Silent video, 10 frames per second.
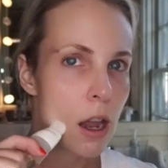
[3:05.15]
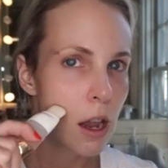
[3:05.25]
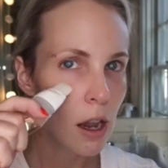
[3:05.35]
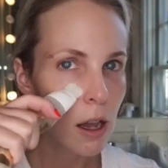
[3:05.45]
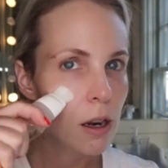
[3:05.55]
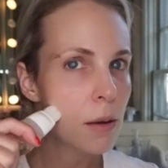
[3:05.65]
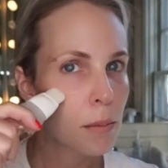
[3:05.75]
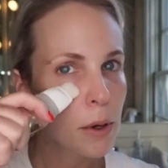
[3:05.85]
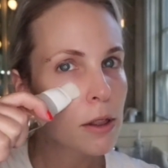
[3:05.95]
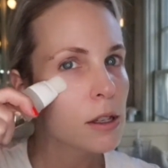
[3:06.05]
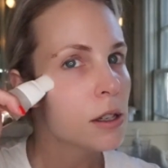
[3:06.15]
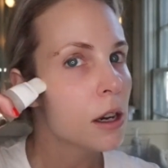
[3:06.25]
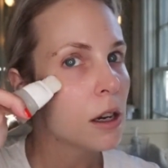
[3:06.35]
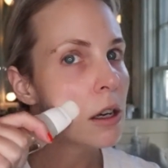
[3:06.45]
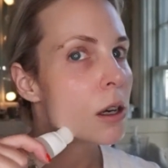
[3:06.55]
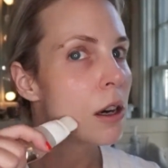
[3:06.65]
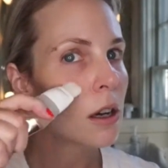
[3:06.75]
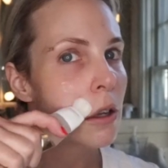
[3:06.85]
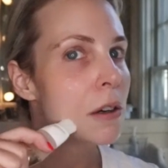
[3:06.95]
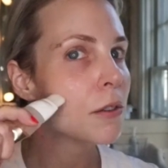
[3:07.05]
and put this on
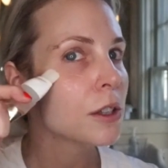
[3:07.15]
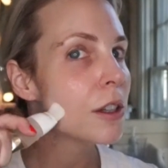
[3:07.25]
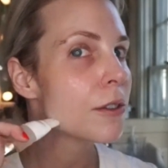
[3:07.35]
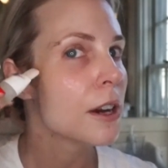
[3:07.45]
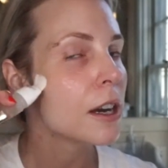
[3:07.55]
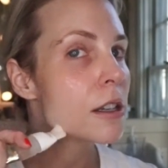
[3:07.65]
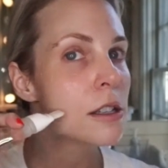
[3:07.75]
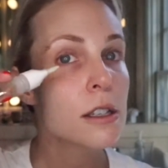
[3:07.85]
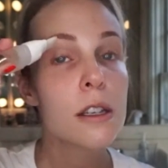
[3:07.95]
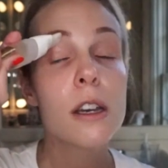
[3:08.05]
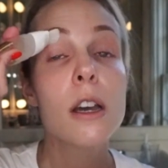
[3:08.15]
all over your face.